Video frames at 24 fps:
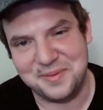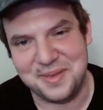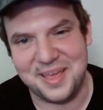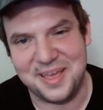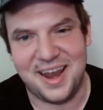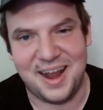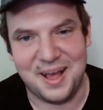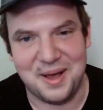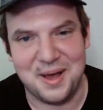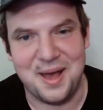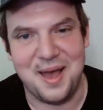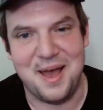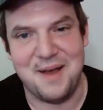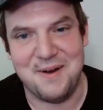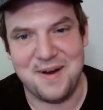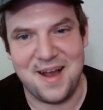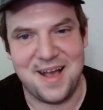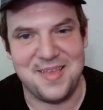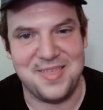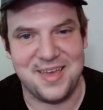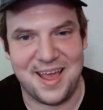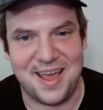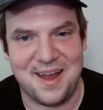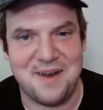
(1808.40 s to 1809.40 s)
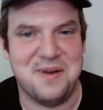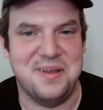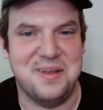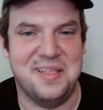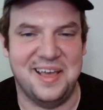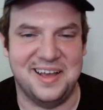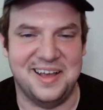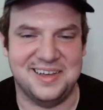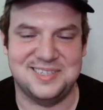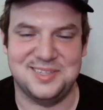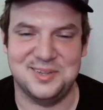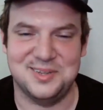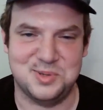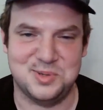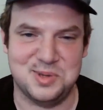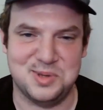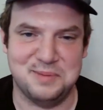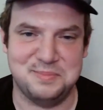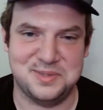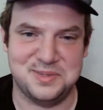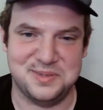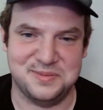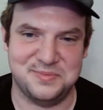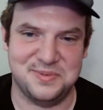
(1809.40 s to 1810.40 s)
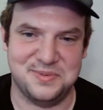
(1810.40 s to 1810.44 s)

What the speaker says: I think Ari likes those types of.